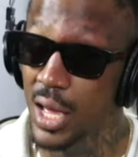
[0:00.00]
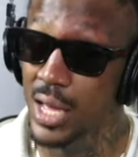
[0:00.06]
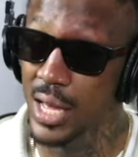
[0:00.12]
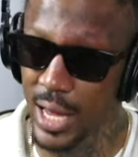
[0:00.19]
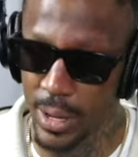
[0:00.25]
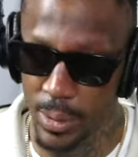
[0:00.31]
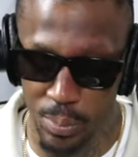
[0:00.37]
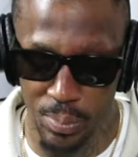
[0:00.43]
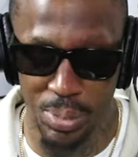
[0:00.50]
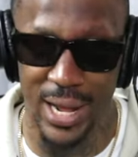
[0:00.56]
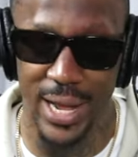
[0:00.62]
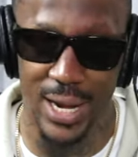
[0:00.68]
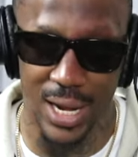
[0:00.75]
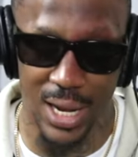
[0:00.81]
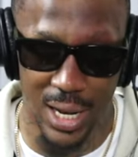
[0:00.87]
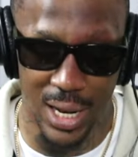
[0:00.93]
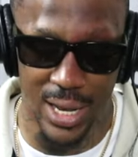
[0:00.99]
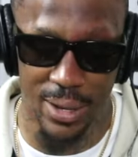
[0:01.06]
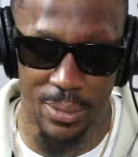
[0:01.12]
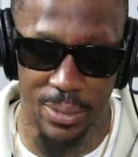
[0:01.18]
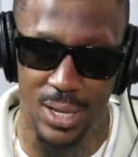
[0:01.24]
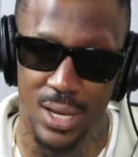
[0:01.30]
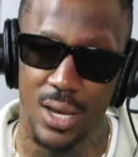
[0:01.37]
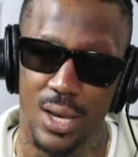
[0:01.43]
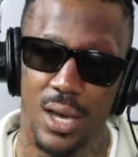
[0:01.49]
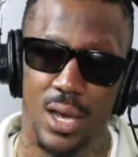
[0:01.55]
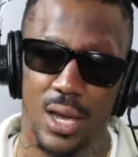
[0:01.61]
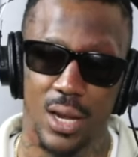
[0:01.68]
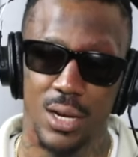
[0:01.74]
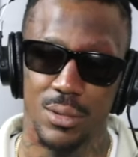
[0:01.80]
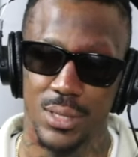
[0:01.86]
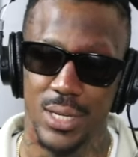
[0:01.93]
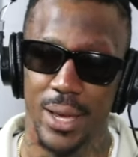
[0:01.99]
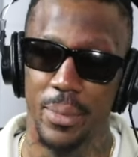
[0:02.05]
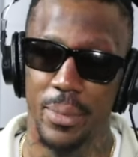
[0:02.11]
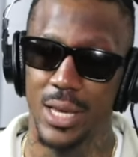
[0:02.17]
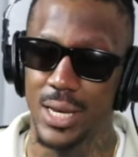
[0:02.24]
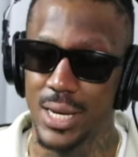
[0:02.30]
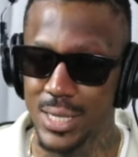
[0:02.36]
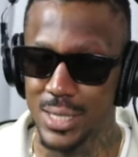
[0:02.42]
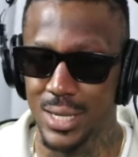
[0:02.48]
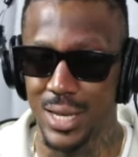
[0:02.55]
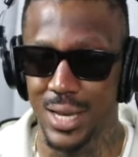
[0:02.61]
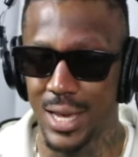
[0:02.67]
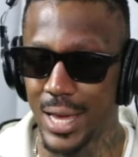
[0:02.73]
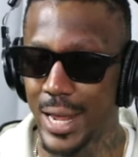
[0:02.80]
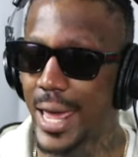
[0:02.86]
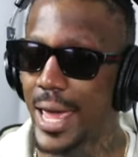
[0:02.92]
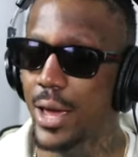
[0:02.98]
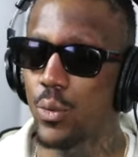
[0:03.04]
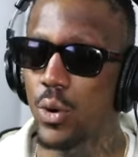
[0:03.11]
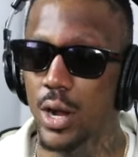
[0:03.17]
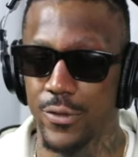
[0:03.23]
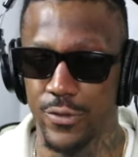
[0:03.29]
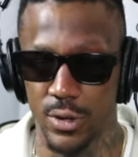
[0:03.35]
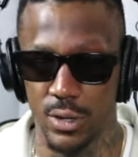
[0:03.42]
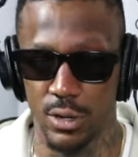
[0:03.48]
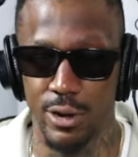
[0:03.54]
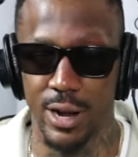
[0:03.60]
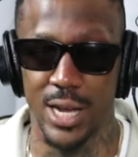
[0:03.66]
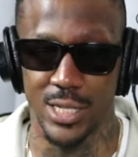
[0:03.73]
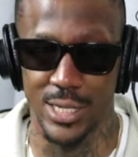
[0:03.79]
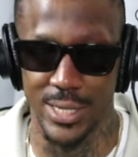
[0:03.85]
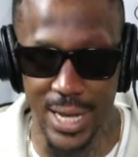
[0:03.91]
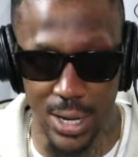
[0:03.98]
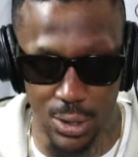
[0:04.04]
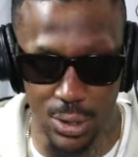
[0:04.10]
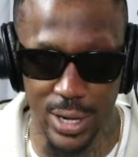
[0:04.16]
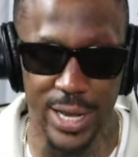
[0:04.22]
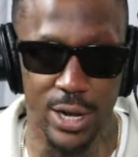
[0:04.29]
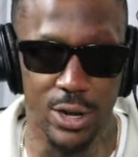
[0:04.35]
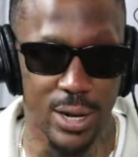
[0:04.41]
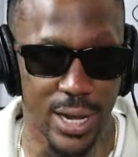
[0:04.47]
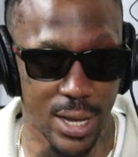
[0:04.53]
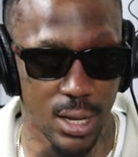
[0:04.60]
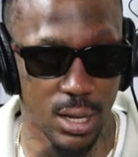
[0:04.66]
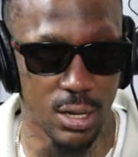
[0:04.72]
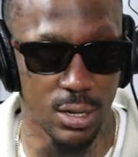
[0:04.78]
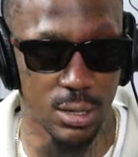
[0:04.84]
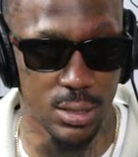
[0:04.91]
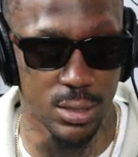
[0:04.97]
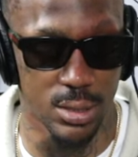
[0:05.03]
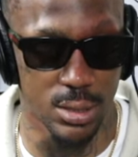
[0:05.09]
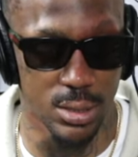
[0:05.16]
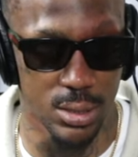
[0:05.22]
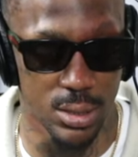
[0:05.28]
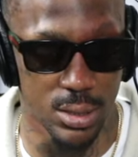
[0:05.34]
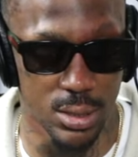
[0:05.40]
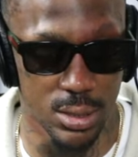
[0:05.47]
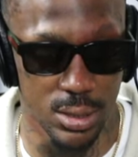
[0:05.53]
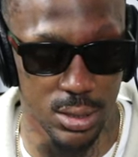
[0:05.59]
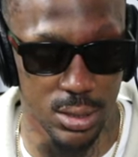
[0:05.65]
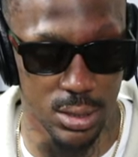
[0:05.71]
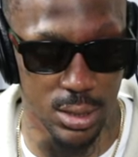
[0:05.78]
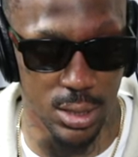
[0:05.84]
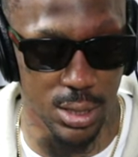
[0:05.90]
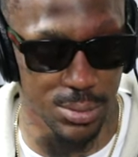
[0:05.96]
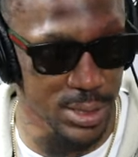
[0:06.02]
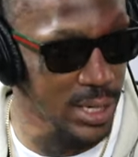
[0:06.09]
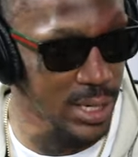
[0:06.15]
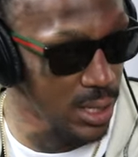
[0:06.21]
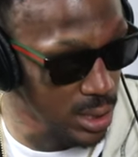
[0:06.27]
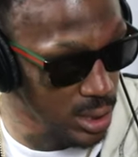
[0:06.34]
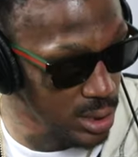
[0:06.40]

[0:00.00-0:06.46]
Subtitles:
and playing a clip, you know what I'm saying? Because it ain't worth crashing out on the internet. You know what I'm saying?